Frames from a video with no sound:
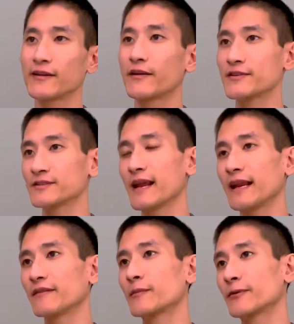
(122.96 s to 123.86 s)

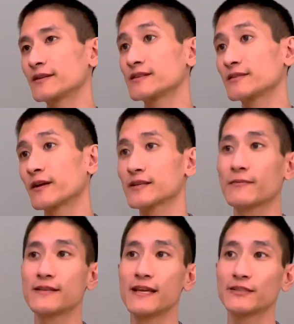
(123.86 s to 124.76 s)
understanding of the presence of
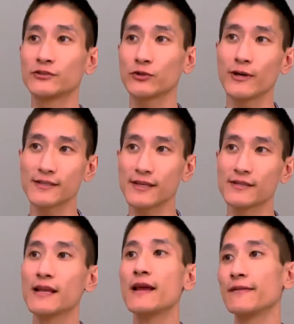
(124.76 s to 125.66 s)
customization
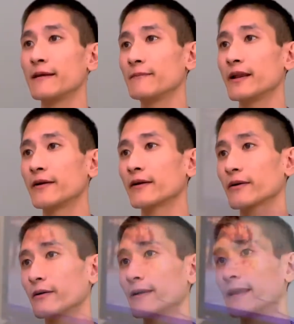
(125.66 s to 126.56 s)
choices that mirror current